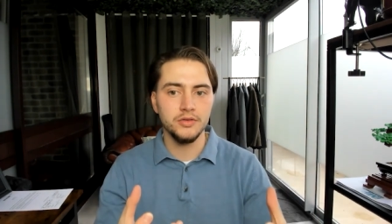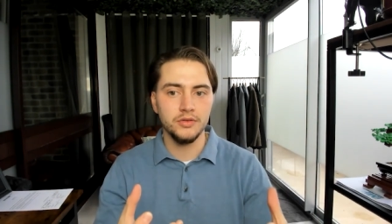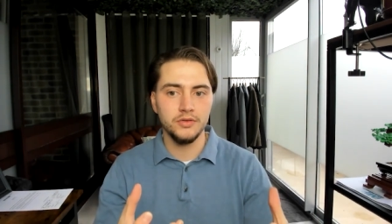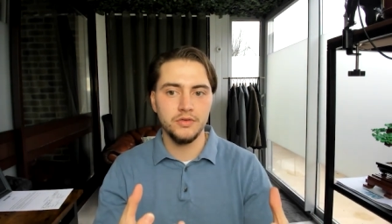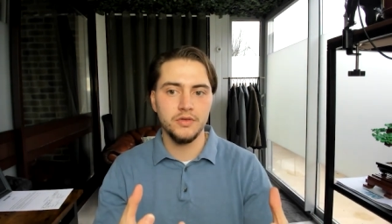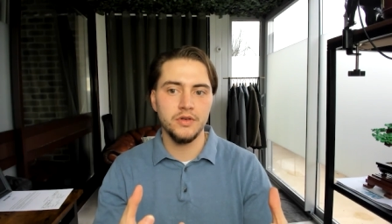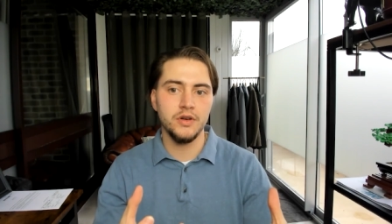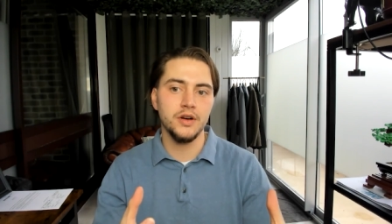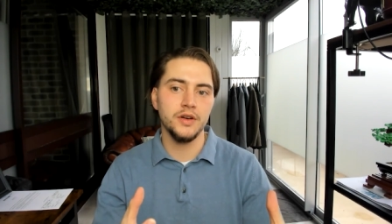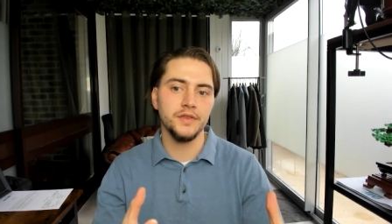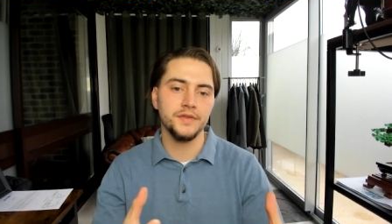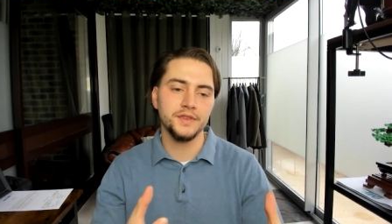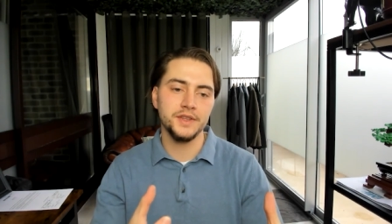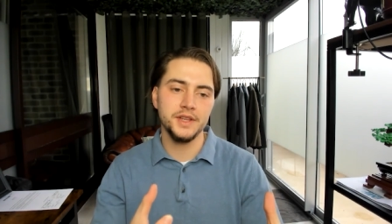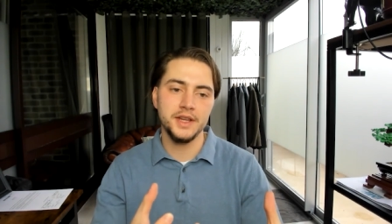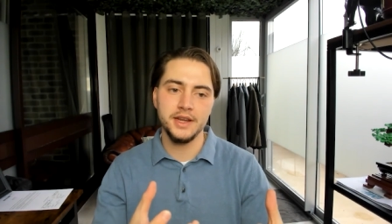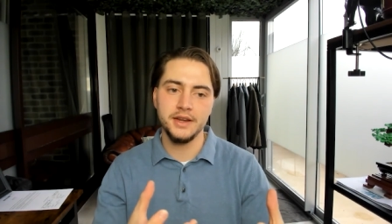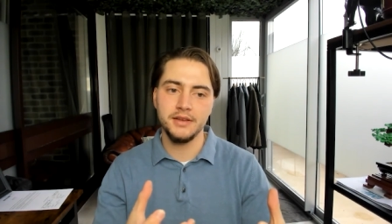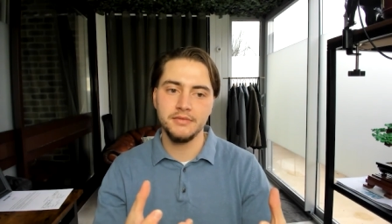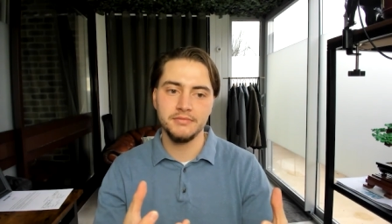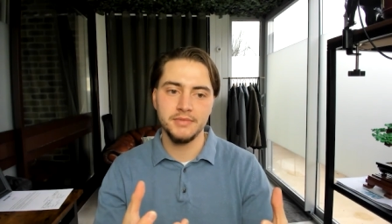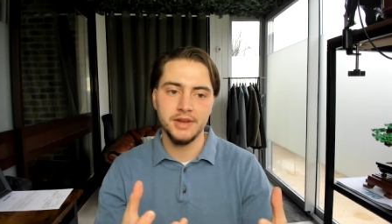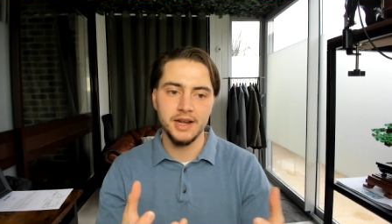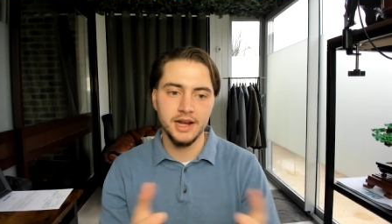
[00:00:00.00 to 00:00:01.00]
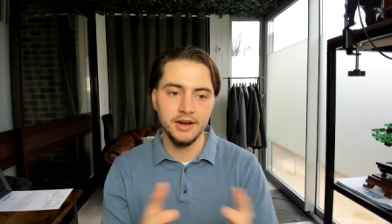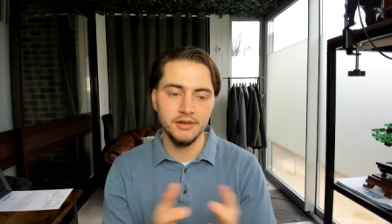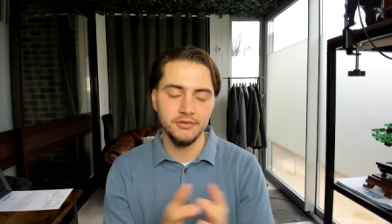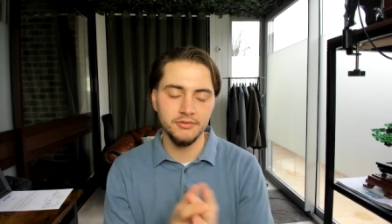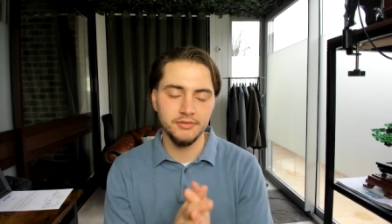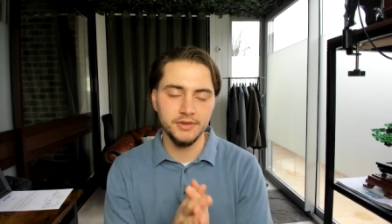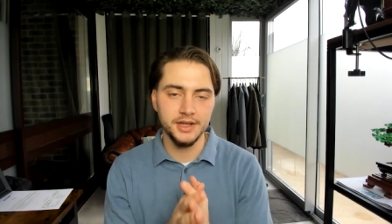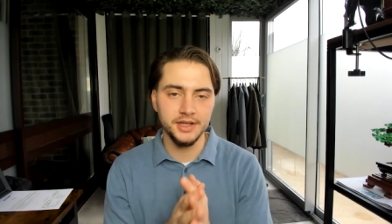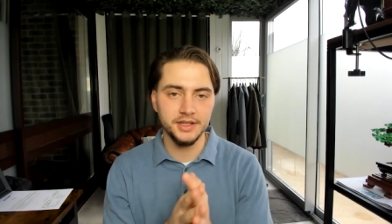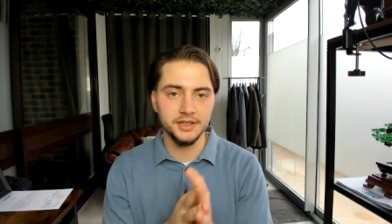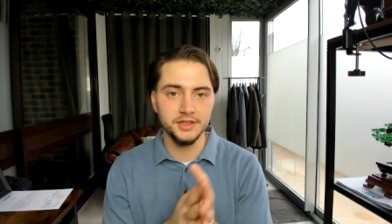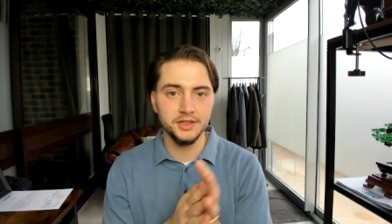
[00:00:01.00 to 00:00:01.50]
crafting
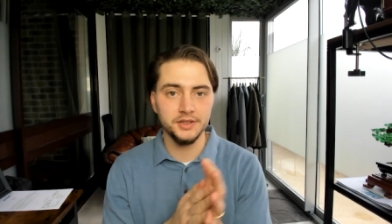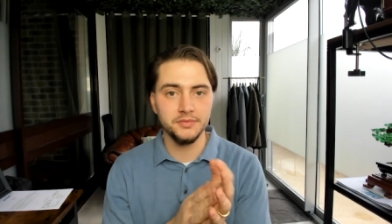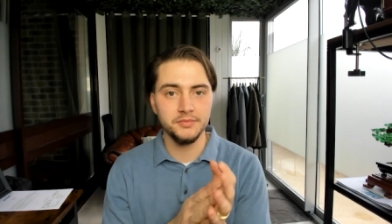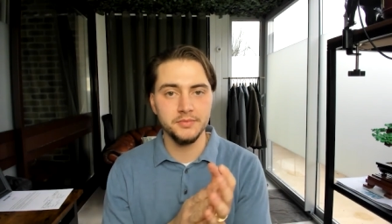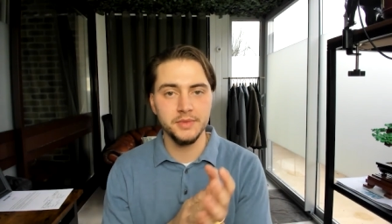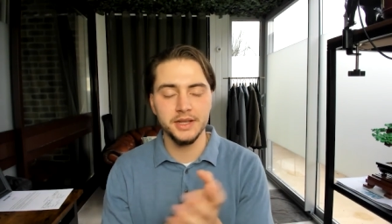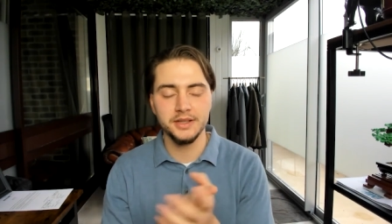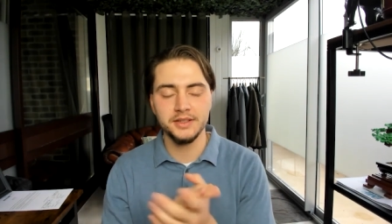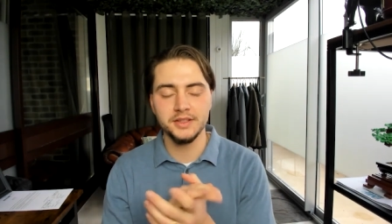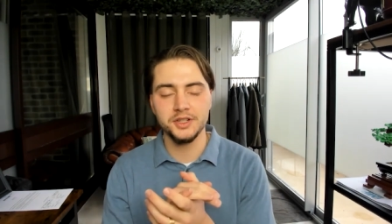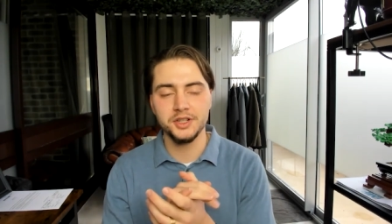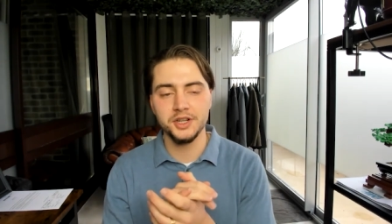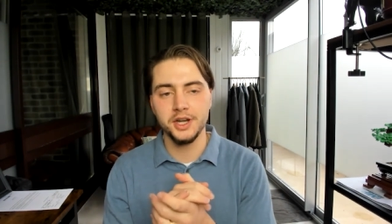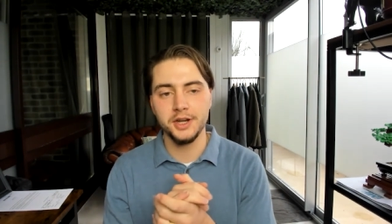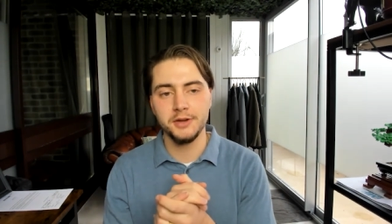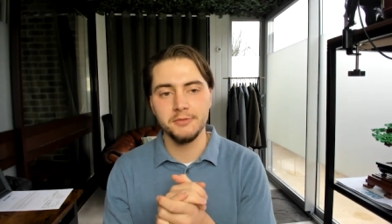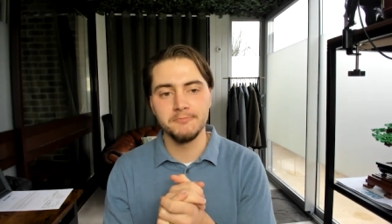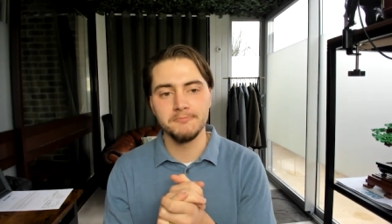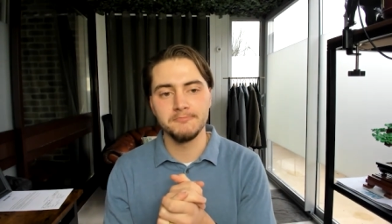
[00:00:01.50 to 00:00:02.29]
outreach messaging?